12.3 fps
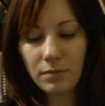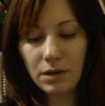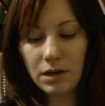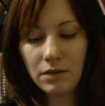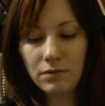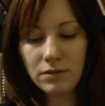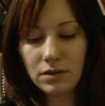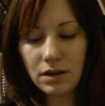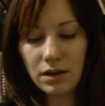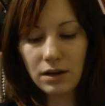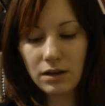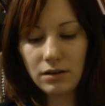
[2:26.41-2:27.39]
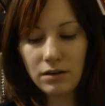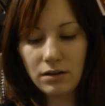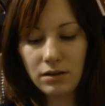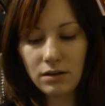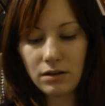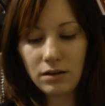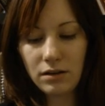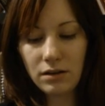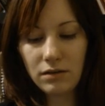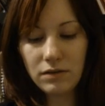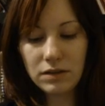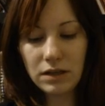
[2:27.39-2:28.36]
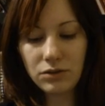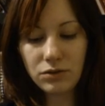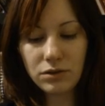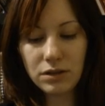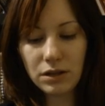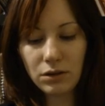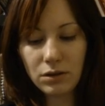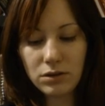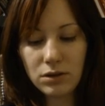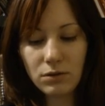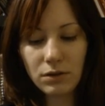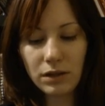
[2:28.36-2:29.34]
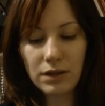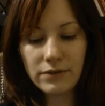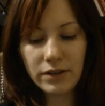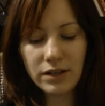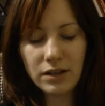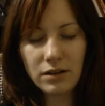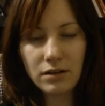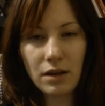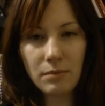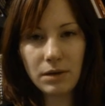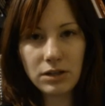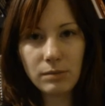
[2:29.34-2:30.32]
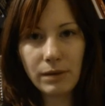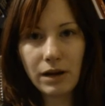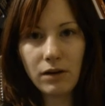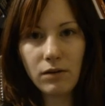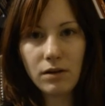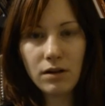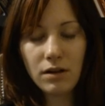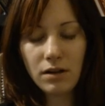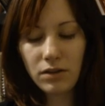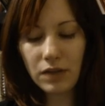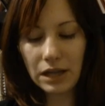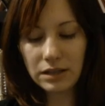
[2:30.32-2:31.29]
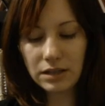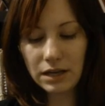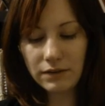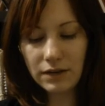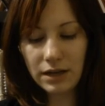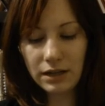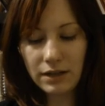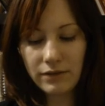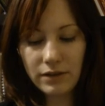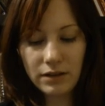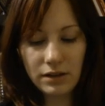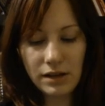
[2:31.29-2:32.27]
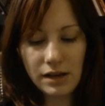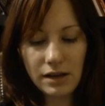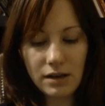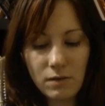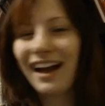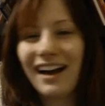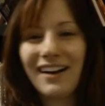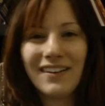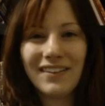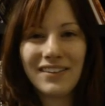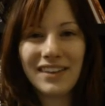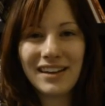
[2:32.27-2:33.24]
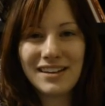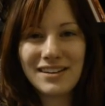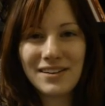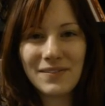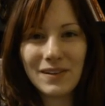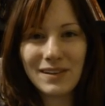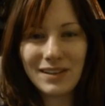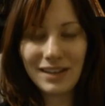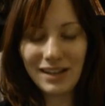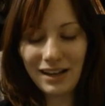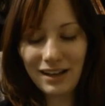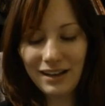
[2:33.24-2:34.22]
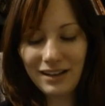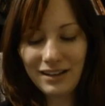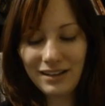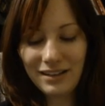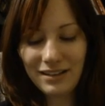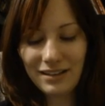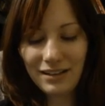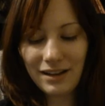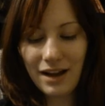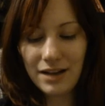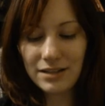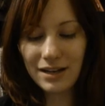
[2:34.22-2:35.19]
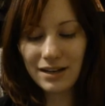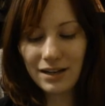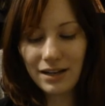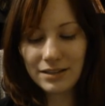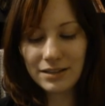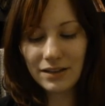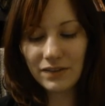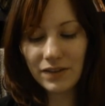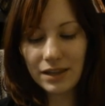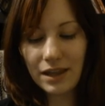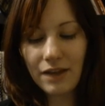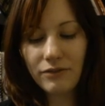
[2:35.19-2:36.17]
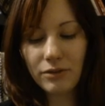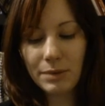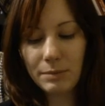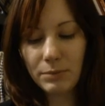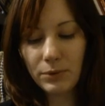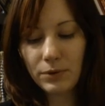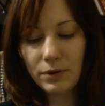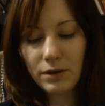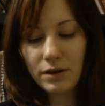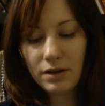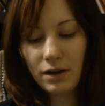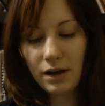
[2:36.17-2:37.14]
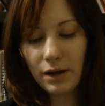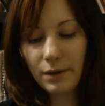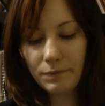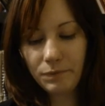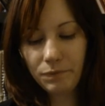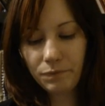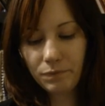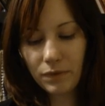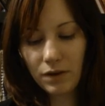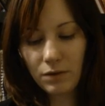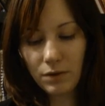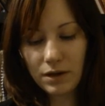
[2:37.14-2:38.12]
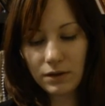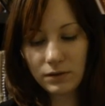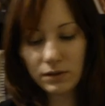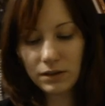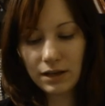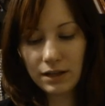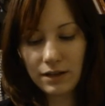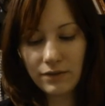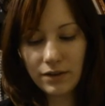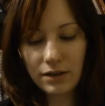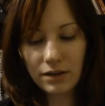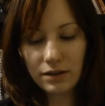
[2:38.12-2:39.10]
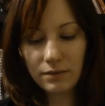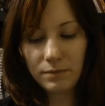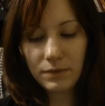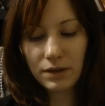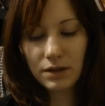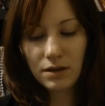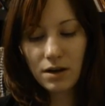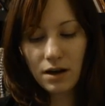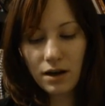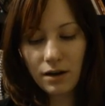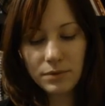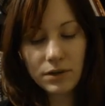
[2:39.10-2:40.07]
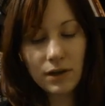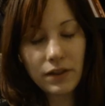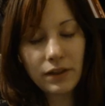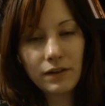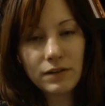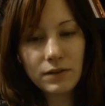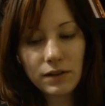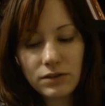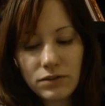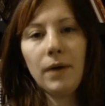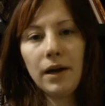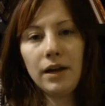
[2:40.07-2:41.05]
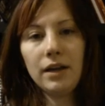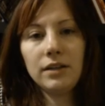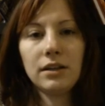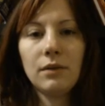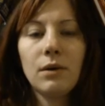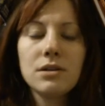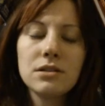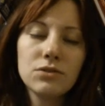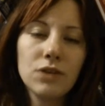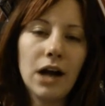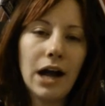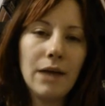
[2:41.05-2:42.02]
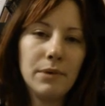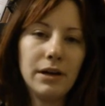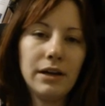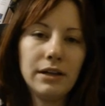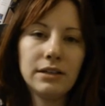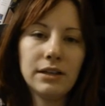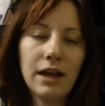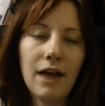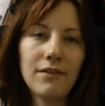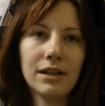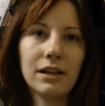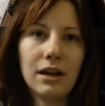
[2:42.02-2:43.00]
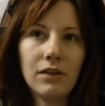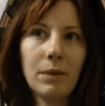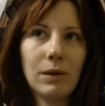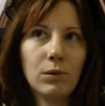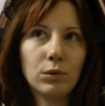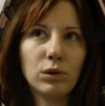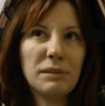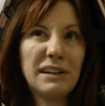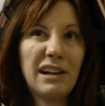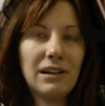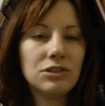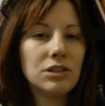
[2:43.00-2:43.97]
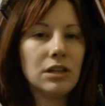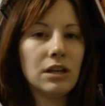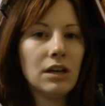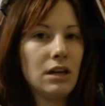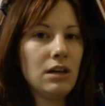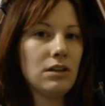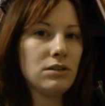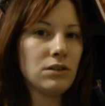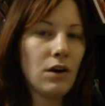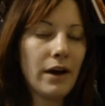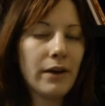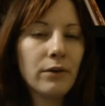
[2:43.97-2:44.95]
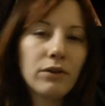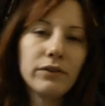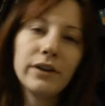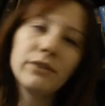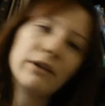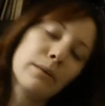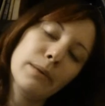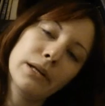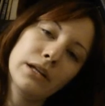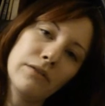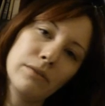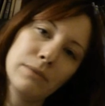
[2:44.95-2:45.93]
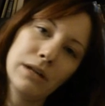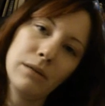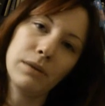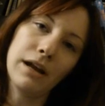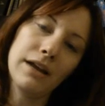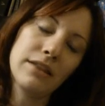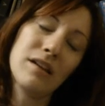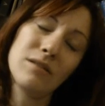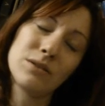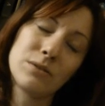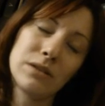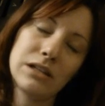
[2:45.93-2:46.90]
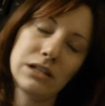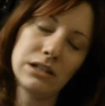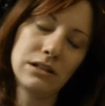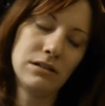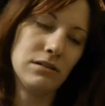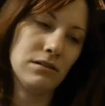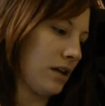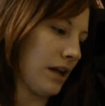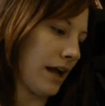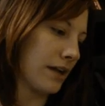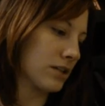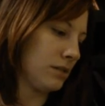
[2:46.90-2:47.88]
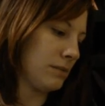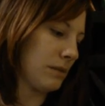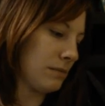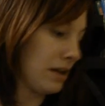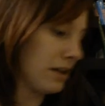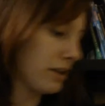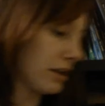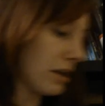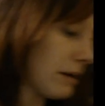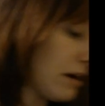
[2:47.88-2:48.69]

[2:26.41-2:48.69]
But it was an interesting look because you don't really ever hear that much about that side of 9/11, like how they determined identity and stuff like that for people who were killed in 9/11. And so I thought that was really interesting. But it wasn't dry, but it did have like a lot of medical terminology. So I don't know if I'd recommend it to everybody, but I thought it was really good. It actually made me think